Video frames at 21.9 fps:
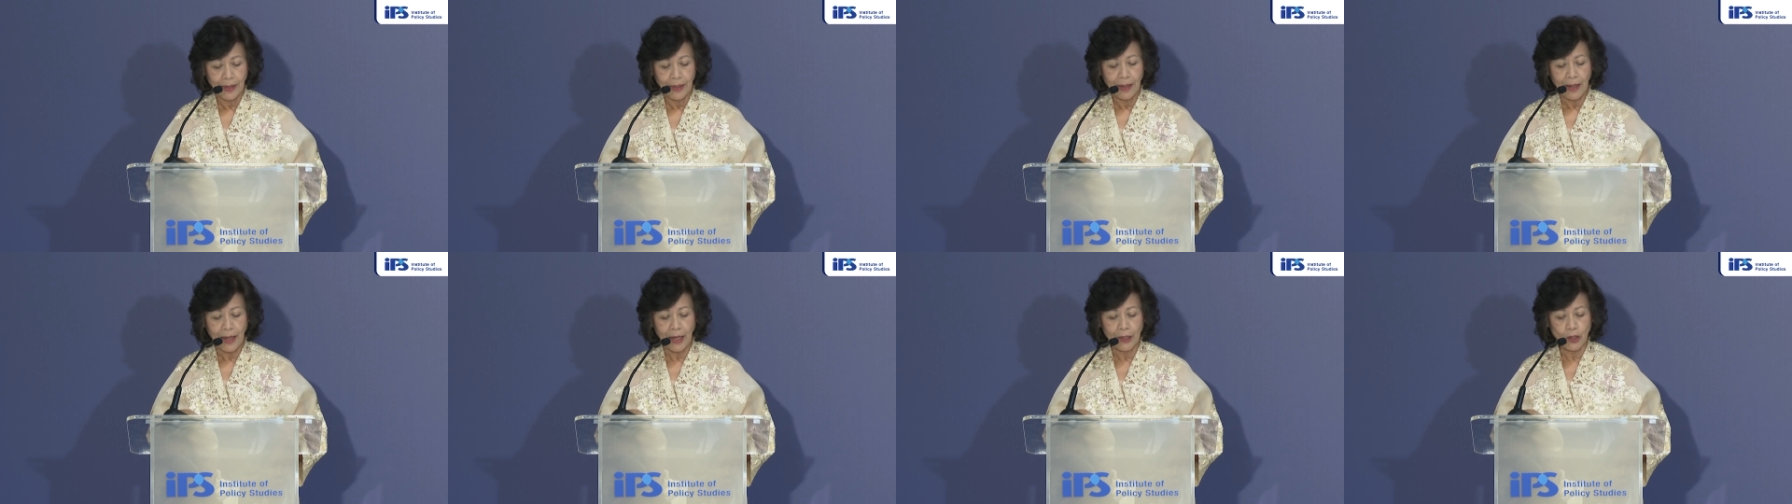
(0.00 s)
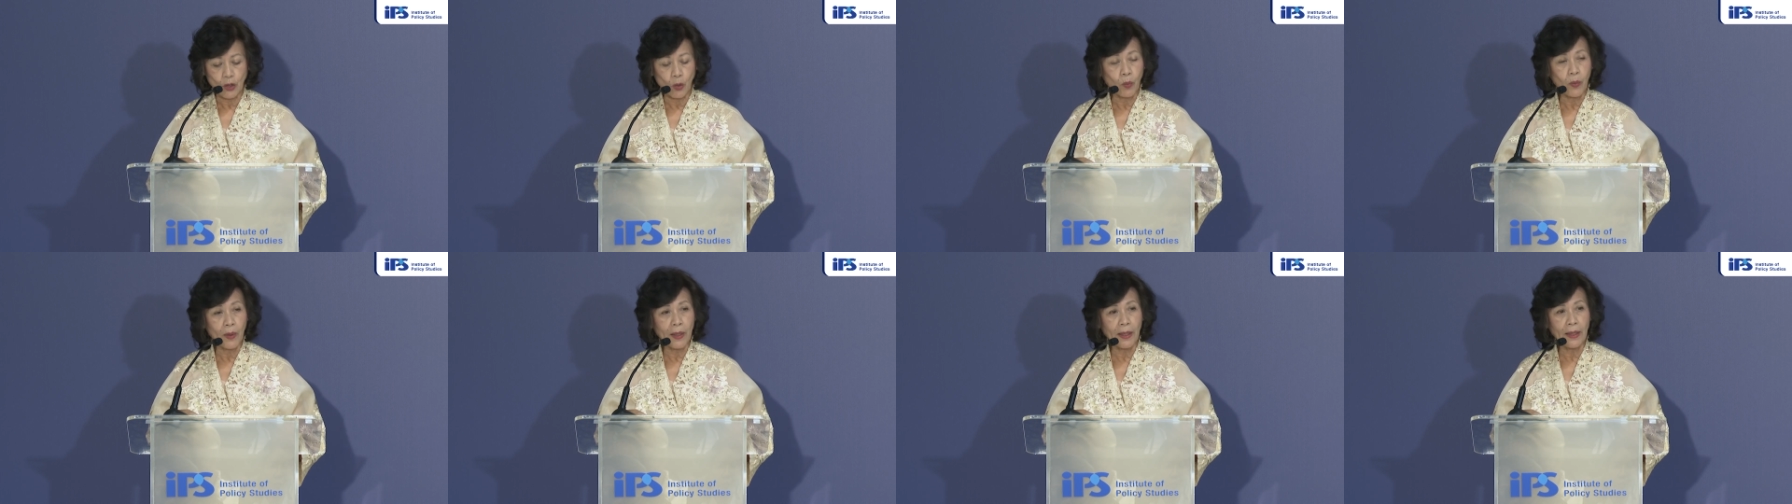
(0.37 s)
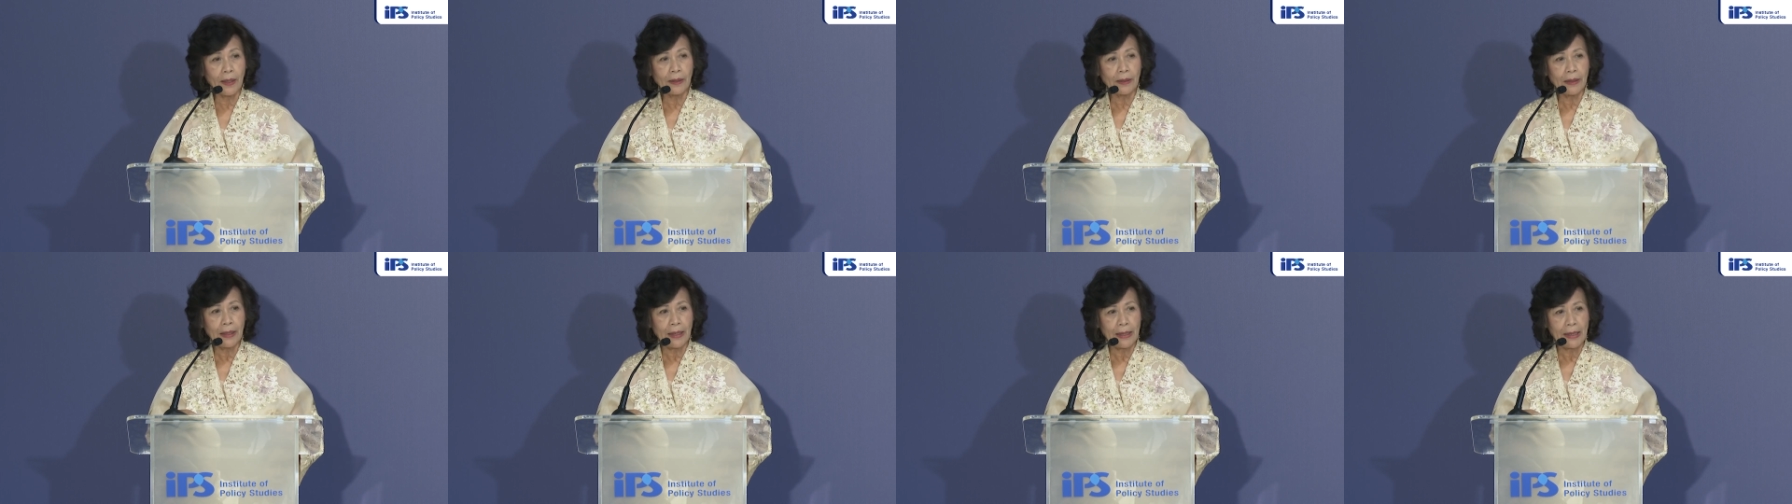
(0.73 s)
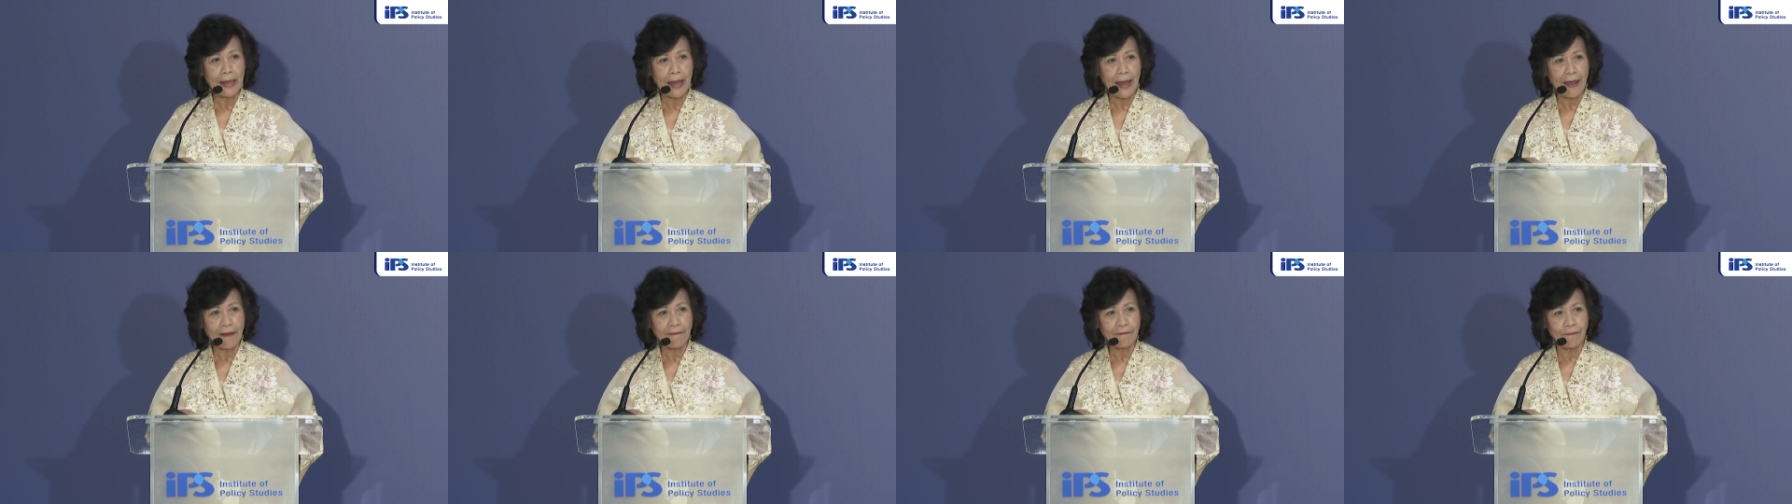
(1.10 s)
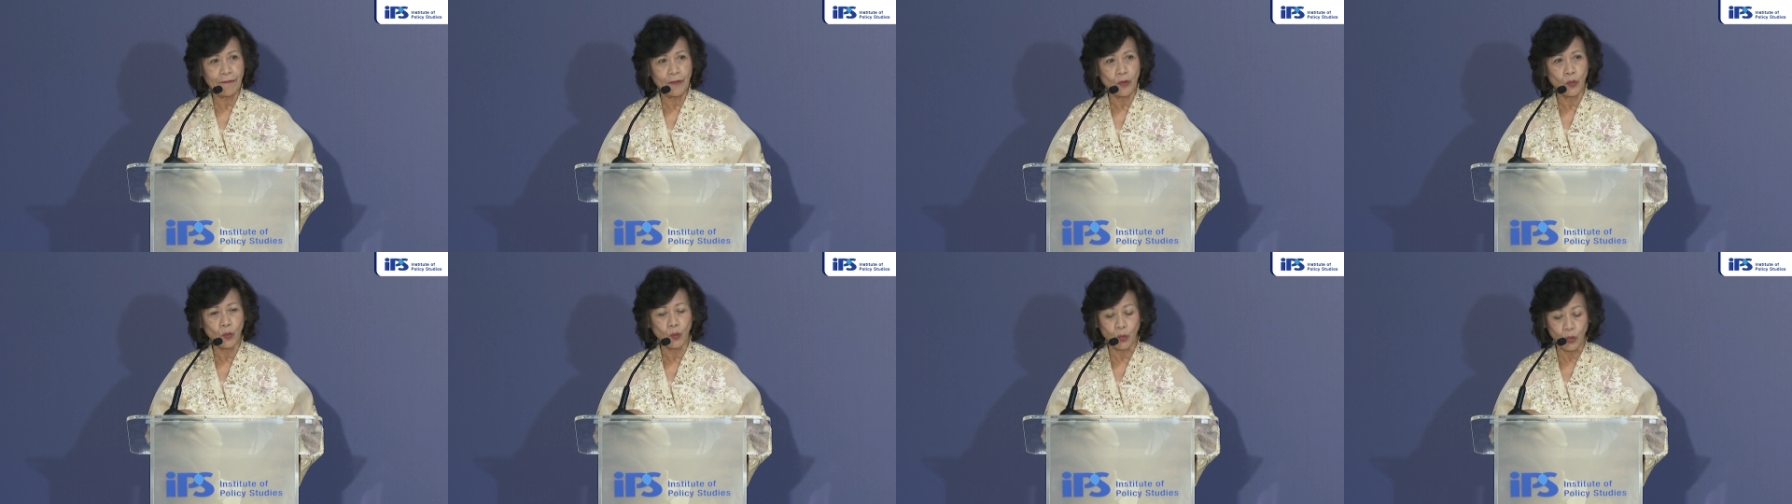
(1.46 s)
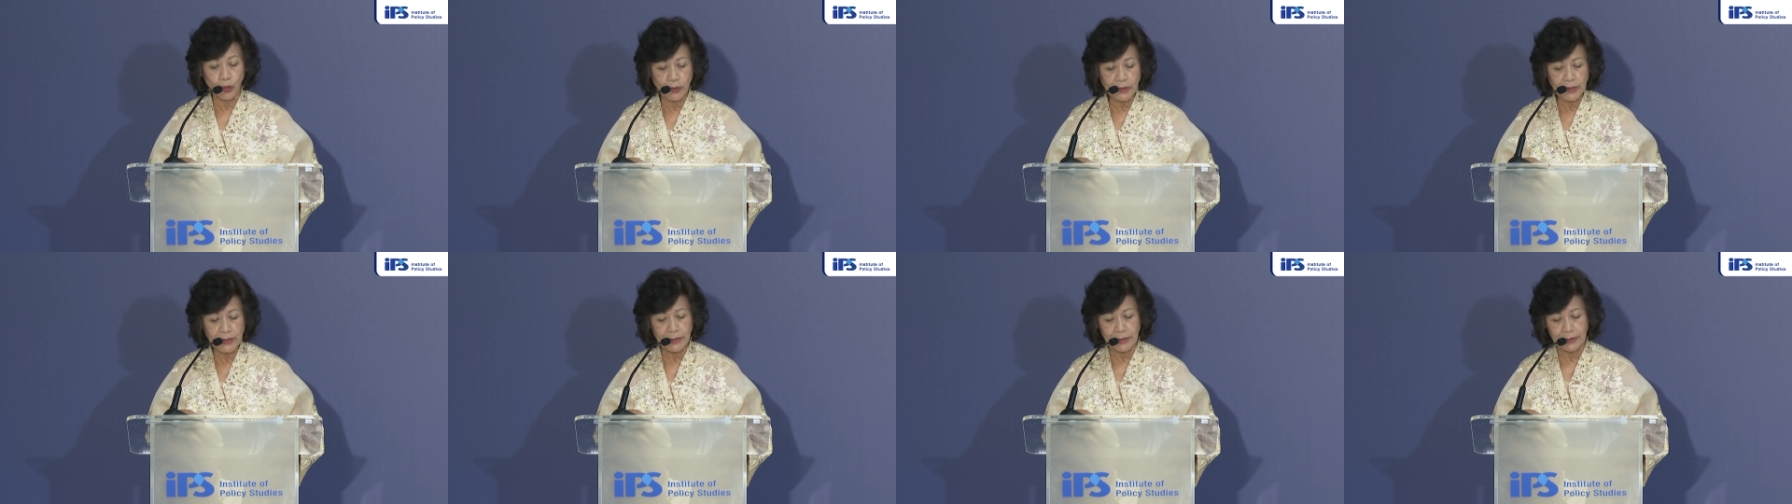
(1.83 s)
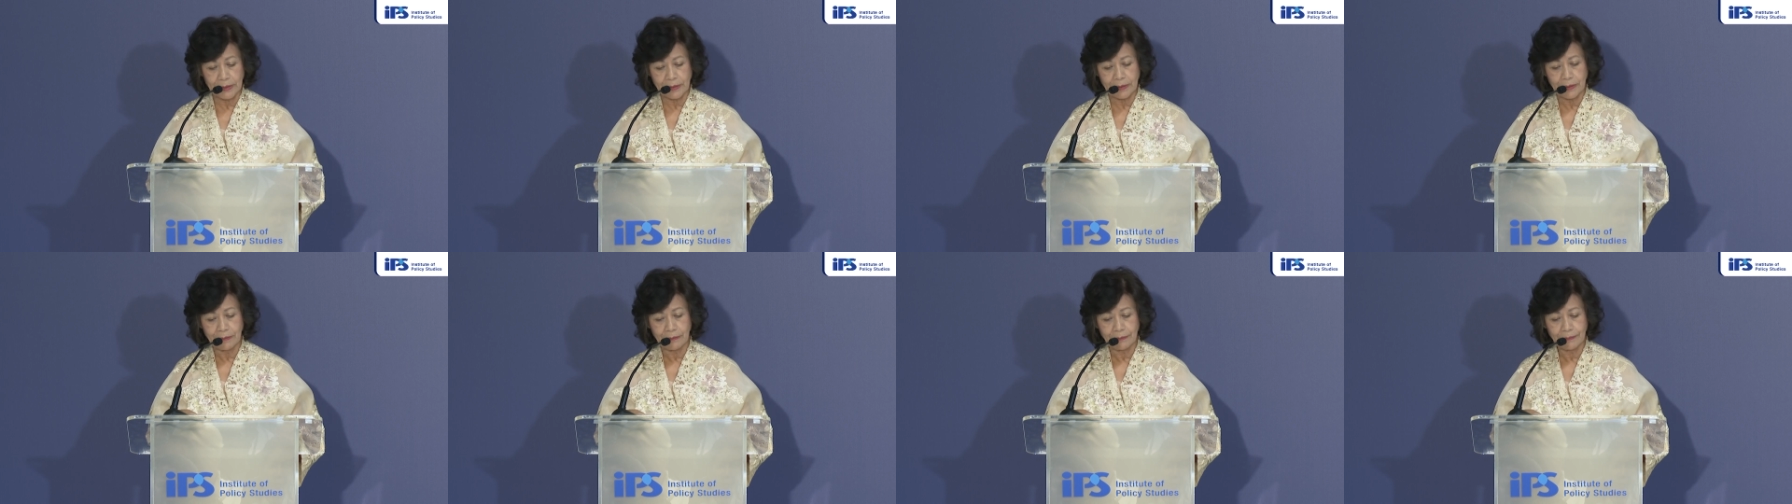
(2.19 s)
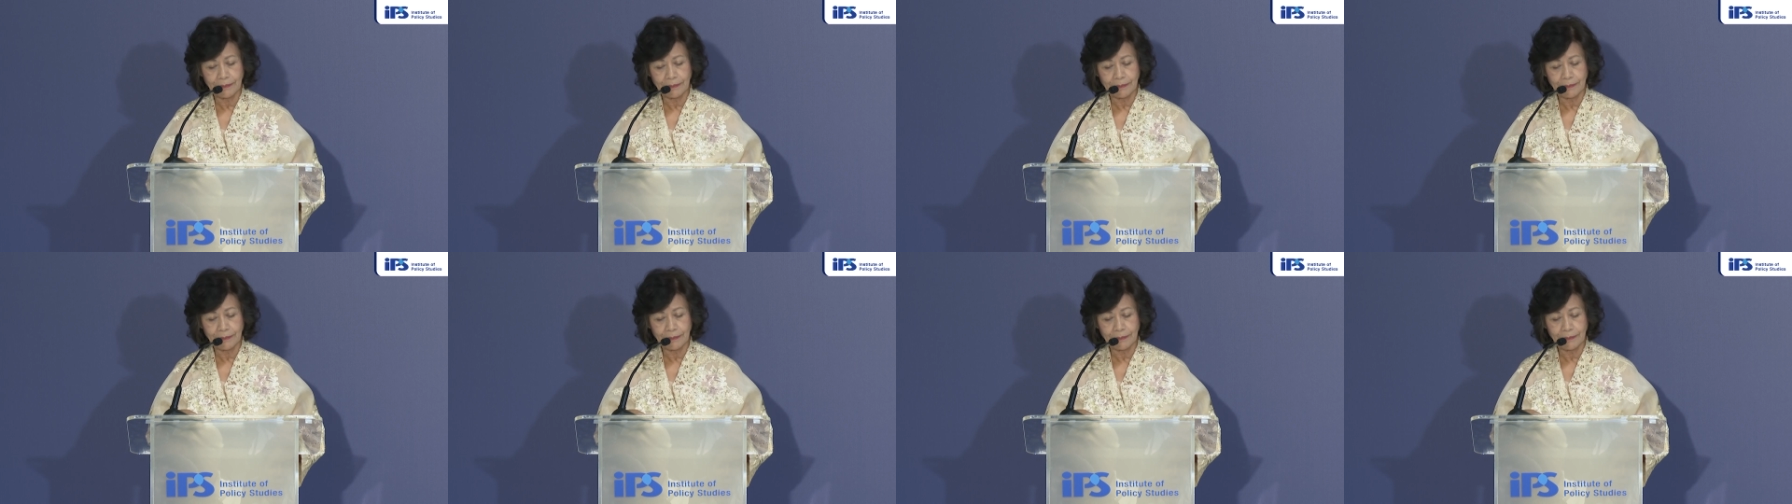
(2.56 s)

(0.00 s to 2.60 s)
and the world left wounded,